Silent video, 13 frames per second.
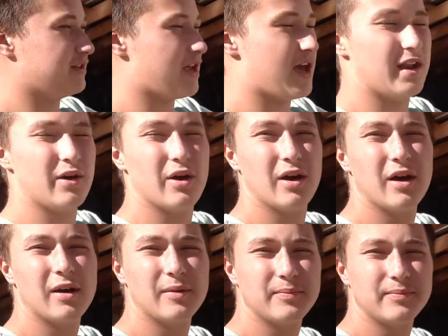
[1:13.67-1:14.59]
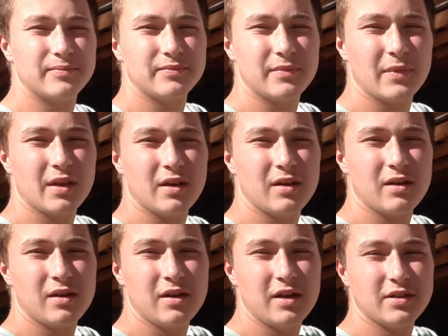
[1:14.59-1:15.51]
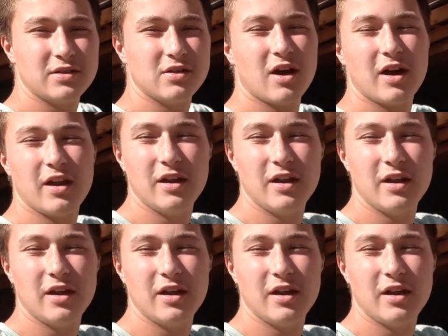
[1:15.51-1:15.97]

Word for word: at a it's not